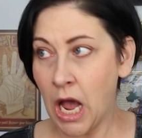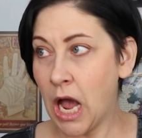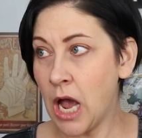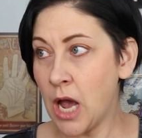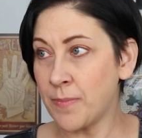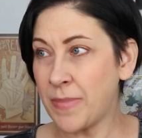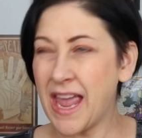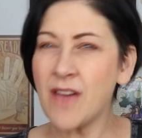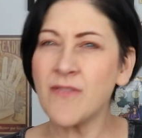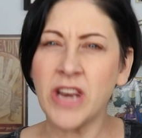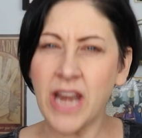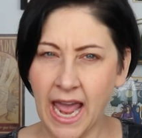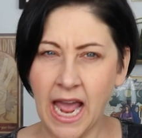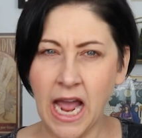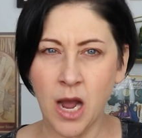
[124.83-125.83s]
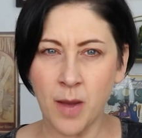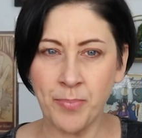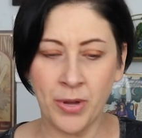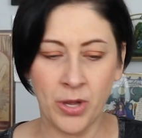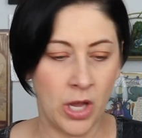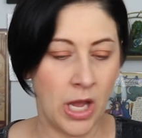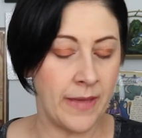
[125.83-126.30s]
Um, they have an app,
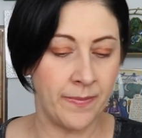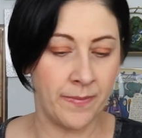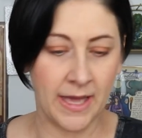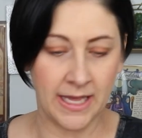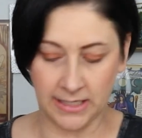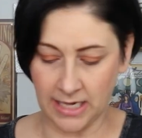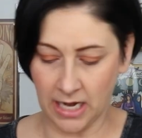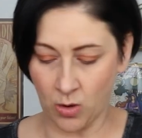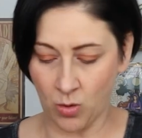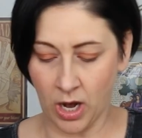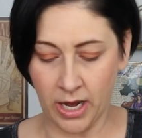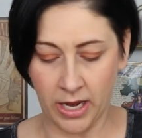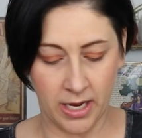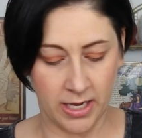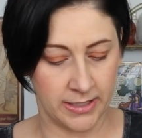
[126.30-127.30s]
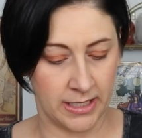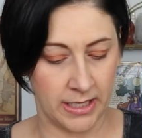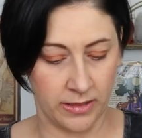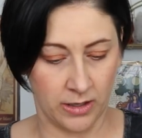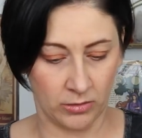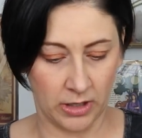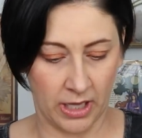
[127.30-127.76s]
and that's how I
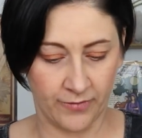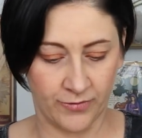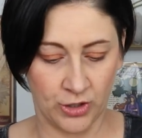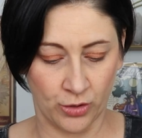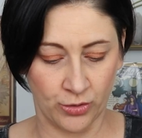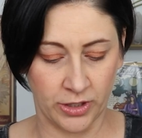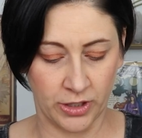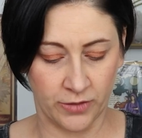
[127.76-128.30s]
attend their live shows.